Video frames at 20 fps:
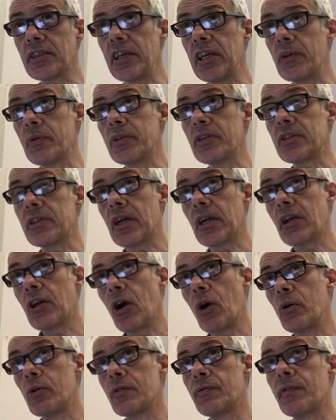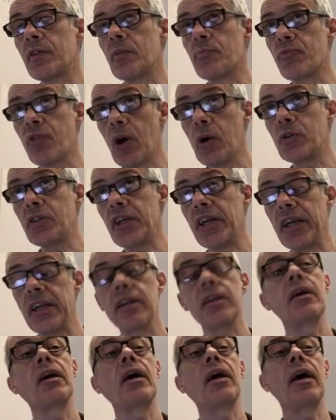sequence that codes for the
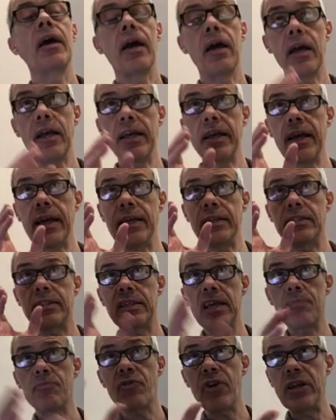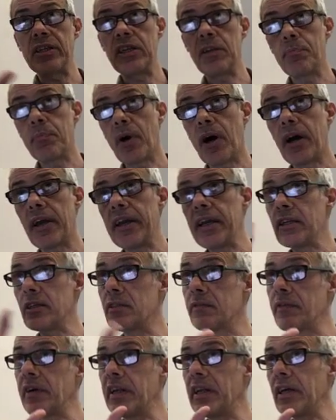protein is separated by
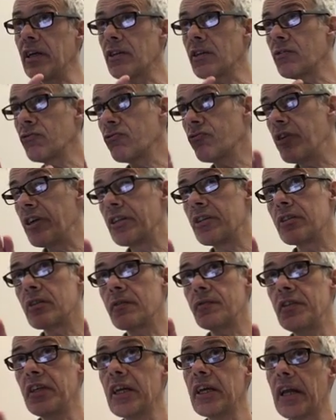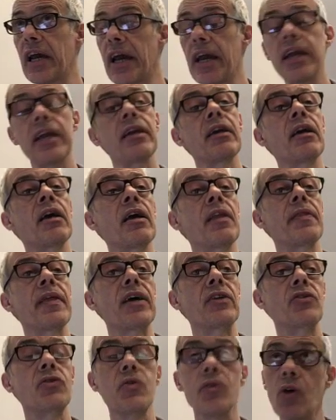intervening regions of DNA
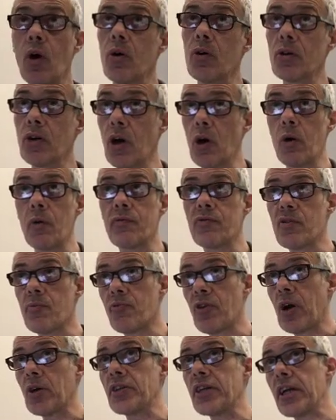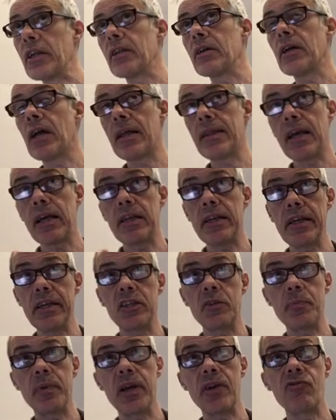that do not code for a protein and that
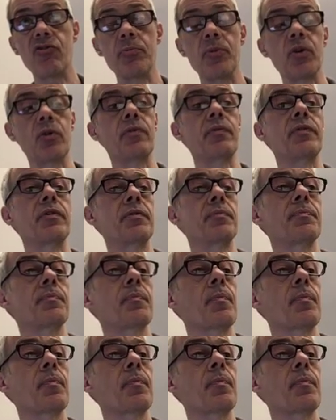need to be removed.